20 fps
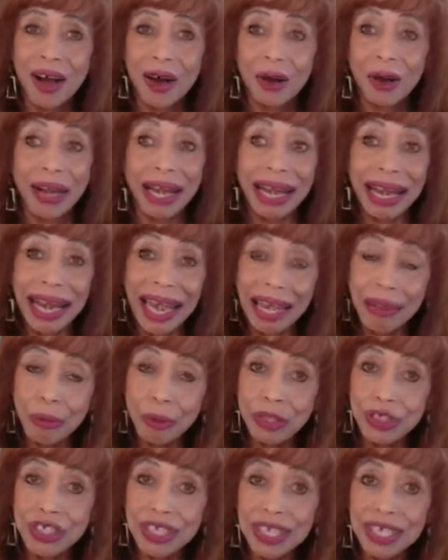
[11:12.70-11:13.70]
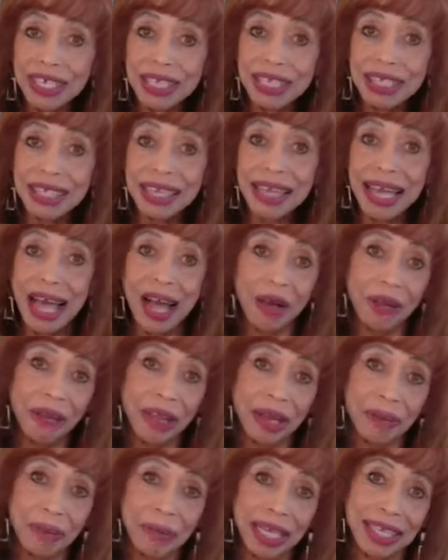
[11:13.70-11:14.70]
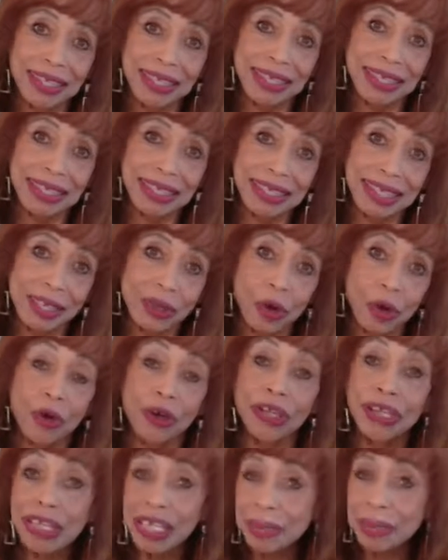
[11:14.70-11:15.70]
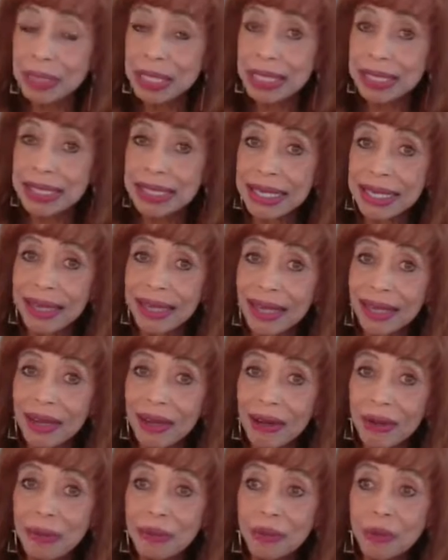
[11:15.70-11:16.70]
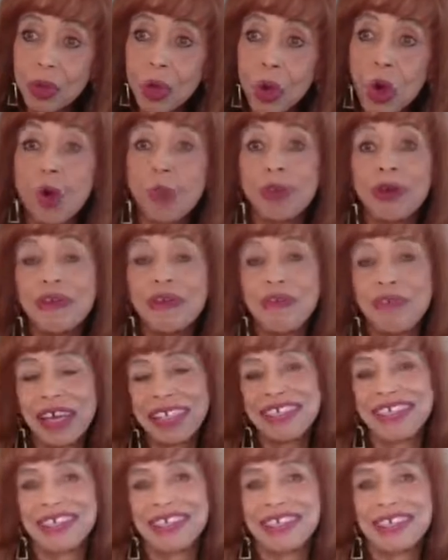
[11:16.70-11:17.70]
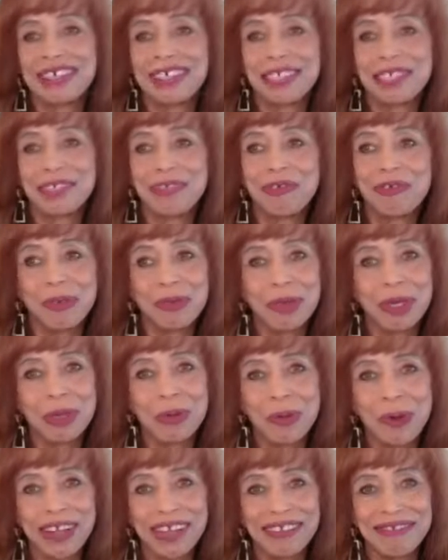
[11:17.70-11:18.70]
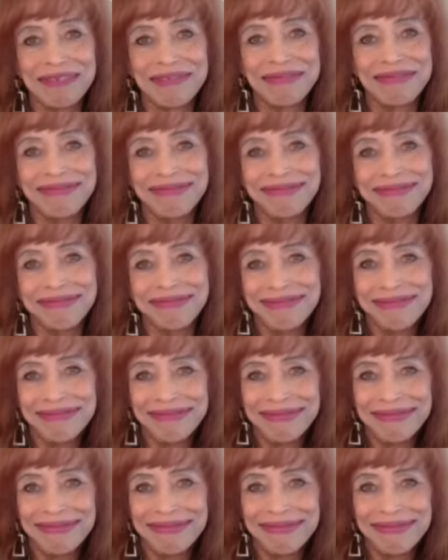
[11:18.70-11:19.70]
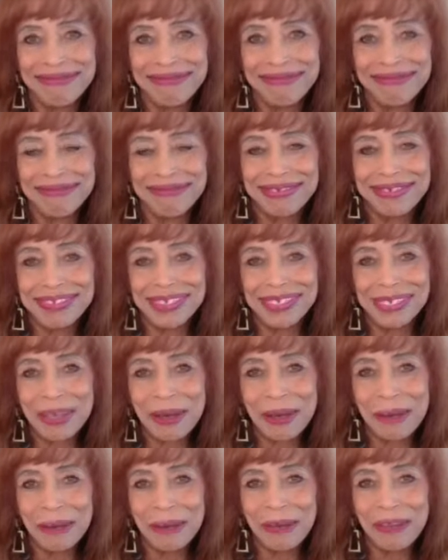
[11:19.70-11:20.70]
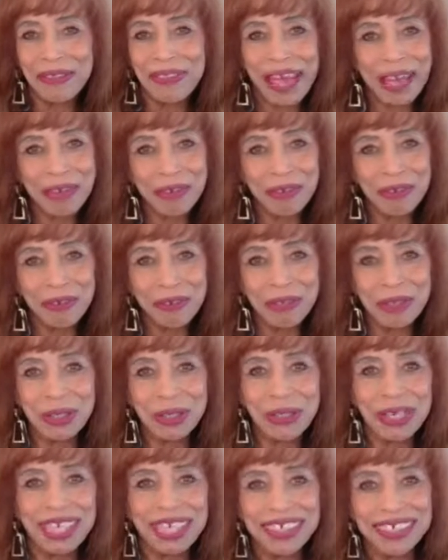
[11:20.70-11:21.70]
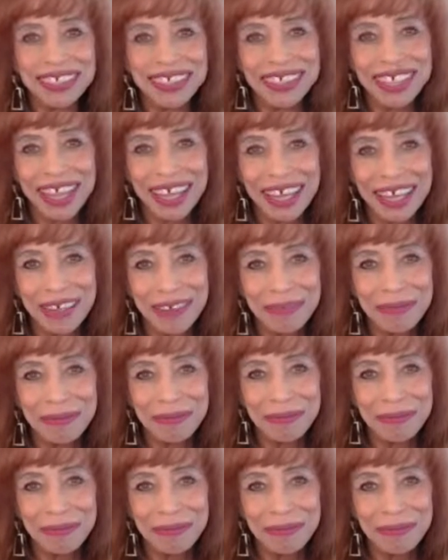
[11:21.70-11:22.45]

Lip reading: or language skills and how that makes us sick or keeps us ill or prevents us from being well. So thank you for tuning in today.